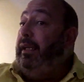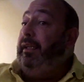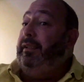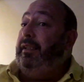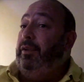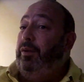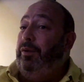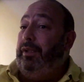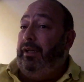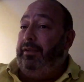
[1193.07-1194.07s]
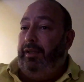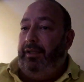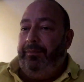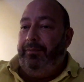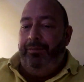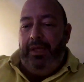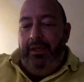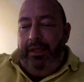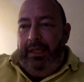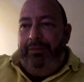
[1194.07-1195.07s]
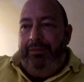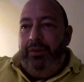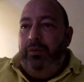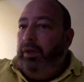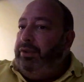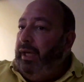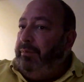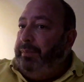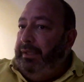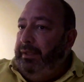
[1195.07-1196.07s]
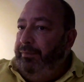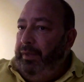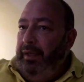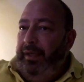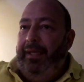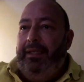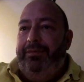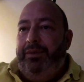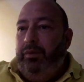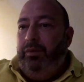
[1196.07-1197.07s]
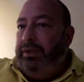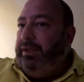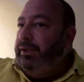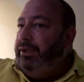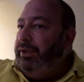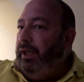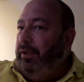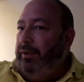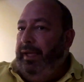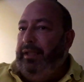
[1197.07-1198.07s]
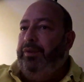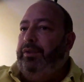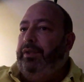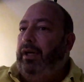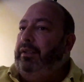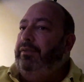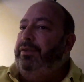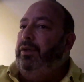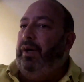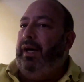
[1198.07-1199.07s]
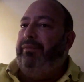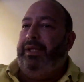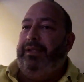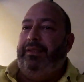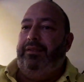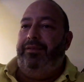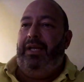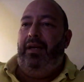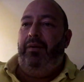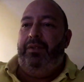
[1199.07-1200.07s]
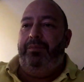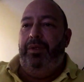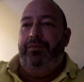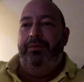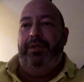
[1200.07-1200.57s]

going to tell all guys, right? If you watch rugby And if you watch this show, and if you don't give your wife presents, flowers, perfumes, and